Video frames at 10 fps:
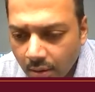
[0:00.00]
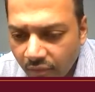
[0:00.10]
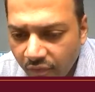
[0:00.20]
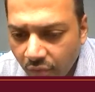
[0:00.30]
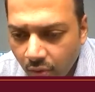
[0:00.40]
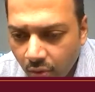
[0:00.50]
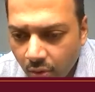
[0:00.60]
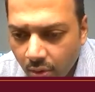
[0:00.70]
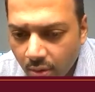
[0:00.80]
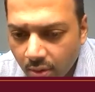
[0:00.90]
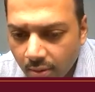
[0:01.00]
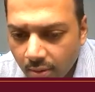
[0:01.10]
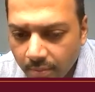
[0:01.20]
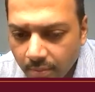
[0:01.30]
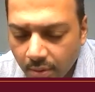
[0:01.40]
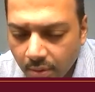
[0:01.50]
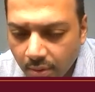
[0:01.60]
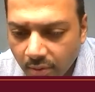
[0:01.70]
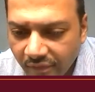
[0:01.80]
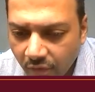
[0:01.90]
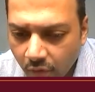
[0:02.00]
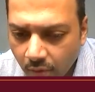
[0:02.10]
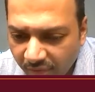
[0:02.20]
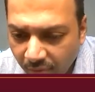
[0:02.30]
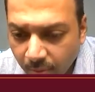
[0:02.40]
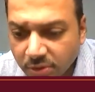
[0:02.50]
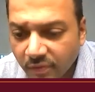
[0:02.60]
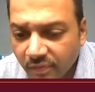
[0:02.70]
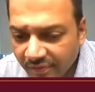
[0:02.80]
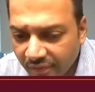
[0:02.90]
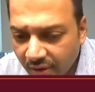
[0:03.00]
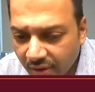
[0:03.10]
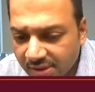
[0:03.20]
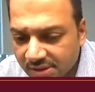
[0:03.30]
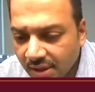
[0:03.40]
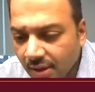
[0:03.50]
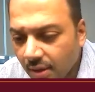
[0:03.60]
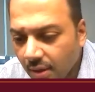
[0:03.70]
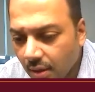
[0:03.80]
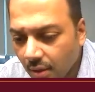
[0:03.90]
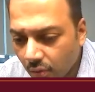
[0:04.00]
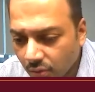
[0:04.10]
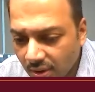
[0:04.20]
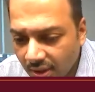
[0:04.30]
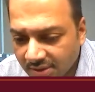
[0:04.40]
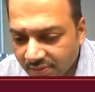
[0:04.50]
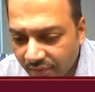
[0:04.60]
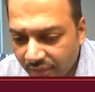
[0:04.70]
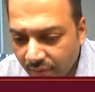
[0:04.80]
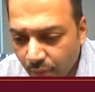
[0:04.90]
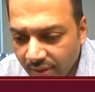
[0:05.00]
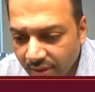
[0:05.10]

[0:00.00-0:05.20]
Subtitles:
for performance of my funds over the last 15-20